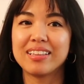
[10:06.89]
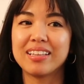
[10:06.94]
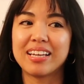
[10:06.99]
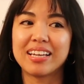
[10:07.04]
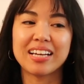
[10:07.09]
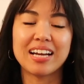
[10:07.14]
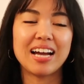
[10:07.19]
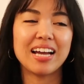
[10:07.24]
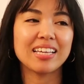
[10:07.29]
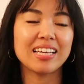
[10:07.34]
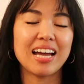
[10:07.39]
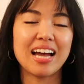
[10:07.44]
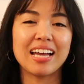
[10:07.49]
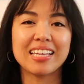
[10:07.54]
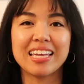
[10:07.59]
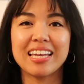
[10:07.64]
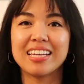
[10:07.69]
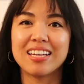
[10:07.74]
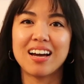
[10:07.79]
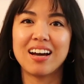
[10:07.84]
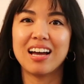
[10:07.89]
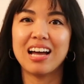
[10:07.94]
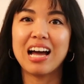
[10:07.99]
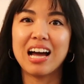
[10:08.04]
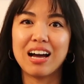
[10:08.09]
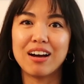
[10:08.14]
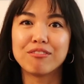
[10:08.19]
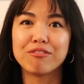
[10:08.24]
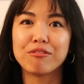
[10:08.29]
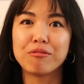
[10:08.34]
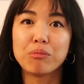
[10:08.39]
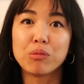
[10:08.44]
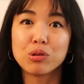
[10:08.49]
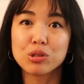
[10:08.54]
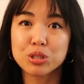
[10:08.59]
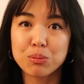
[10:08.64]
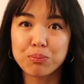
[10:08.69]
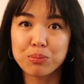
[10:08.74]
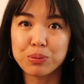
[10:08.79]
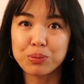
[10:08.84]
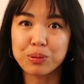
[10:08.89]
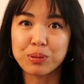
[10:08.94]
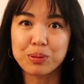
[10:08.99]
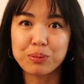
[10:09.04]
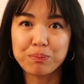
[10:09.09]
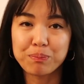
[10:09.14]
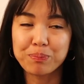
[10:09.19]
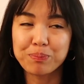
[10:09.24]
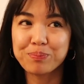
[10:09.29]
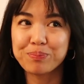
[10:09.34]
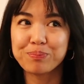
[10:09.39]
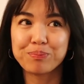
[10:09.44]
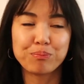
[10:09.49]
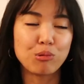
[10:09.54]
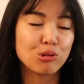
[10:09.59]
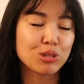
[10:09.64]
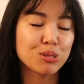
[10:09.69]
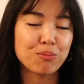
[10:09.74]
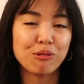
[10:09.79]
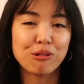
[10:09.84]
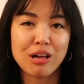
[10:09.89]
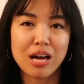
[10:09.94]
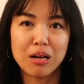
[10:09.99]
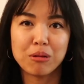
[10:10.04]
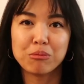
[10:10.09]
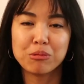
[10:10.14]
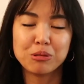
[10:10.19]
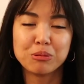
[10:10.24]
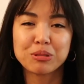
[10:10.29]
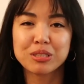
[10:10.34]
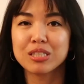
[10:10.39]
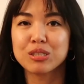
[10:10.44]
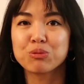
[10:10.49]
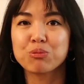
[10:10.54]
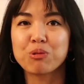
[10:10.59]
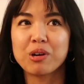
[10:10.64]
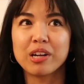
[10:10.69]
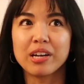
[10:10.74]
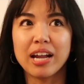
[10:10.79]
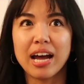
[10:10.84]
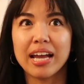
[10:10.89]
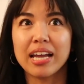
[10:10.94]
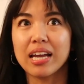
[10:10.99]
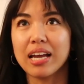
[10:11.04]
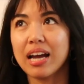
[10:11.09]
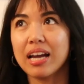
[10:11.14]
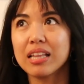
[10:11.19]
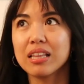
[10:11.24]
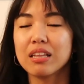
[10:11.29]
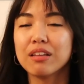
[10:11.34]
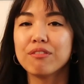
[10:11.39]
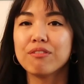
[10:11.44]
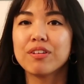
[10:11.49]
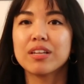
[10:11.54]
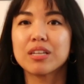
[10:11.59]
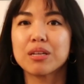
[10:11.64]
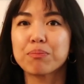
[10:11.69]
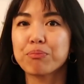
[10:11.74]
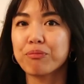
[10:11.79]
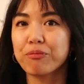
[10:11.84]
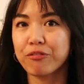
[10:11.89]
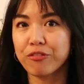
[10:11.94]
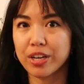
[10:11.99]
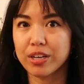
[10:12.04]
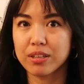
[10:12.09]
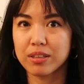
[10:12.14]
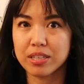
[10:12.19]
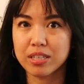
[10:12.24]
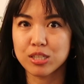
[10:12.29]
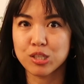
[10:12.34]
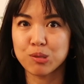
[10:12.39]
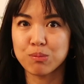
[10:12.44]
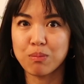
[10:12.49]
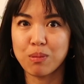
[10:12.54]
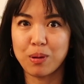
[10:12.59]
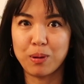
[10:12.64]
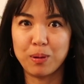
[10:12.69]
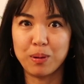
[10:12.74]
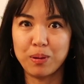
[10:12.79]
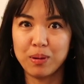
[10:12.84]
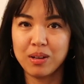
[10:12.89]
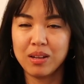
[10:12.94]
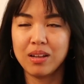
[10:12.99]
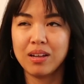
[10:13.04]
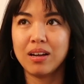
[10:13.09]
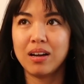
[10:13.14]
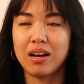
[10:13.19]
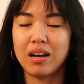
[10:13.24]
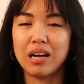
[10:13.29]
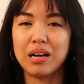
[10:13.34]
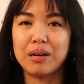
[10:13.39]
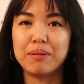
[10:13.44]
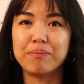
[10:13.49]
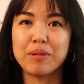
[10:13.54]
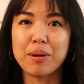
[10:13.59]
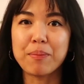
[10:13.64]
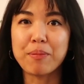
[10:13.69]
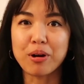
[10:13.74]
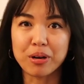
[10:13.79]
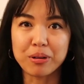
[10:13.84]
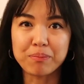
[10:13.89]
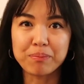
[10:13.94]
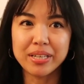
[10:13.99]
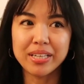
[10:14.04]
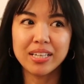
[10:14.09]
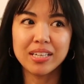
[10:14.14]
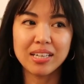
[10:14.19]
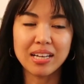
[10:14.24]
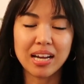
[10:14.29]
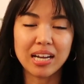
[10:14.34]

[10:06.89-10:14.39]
Like I, I cannot have multiple multiple albums because one, I, I live in a fairly small Um, apartment.